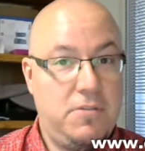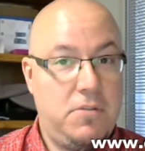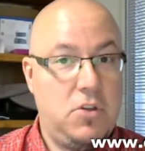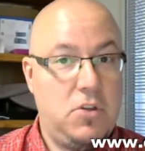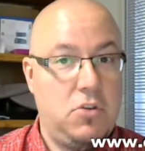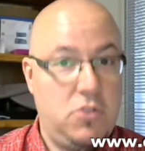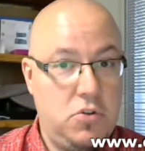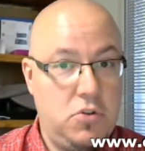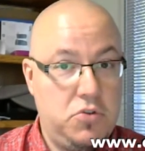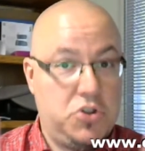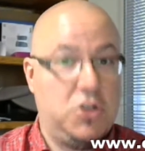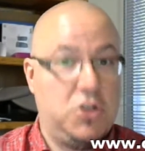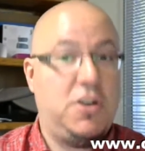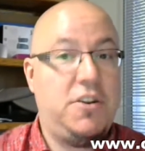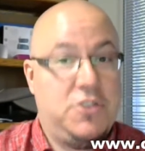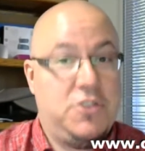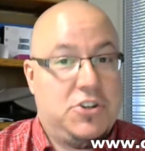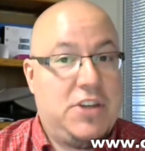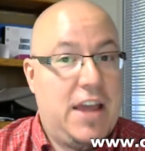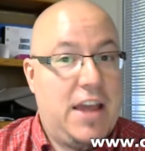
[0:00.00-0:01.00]
you should
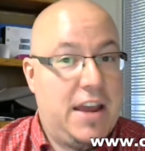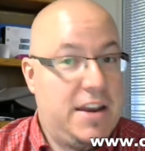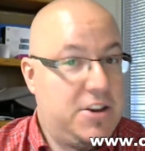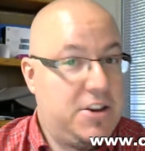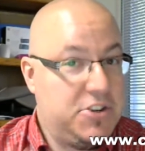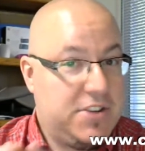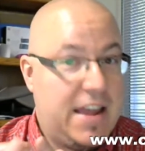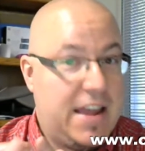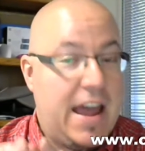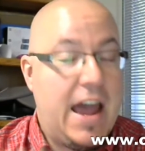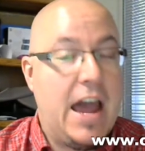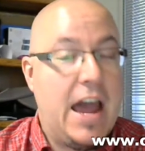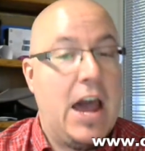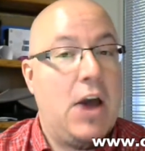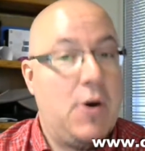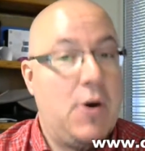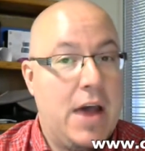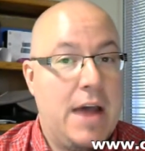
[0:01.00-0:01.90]
understand just how